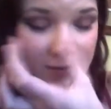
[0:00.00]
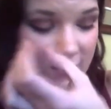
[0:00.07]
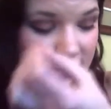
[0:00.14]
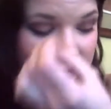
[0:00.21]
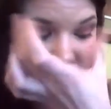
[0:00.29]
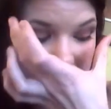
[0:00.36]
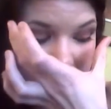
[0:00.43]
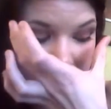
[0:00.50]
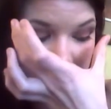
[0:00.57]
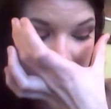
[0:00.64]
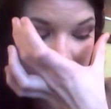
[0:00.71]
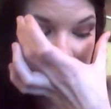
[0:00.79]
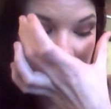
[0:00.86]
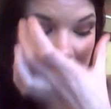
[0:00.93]
at the
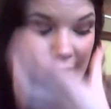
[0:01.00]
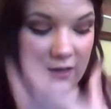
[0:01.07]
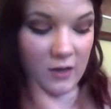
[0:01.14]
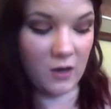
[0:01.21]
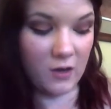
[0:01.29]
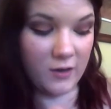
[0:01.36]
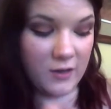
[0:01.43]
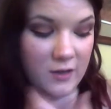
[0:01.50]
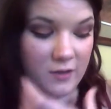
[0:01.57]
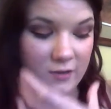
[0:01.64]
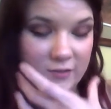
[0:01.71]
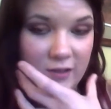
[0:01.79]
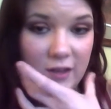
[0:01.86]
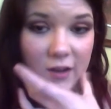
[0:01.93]
temples, and on
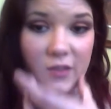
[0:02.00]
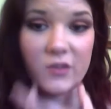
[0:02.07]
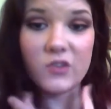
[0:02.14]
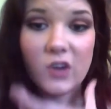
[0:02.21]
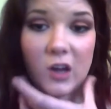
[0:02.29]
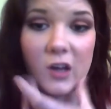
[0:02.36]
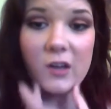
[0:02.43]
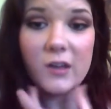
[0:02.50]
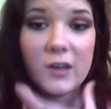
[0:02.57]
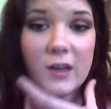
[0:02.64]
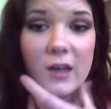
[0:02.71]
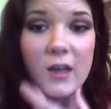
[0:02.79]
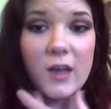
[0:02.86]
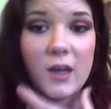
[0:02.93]
either side of the jaw.
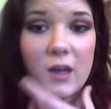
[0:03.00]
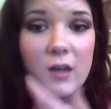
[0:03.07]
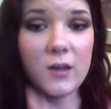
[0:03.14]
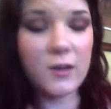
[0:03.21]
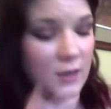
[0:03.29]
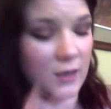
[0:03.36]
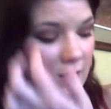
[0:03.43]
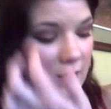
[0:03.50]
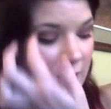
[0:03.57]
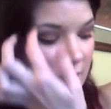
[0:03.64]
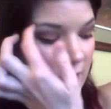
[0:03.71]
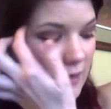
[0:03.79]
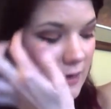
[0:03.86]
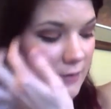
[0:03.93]
And
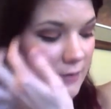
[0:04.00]
then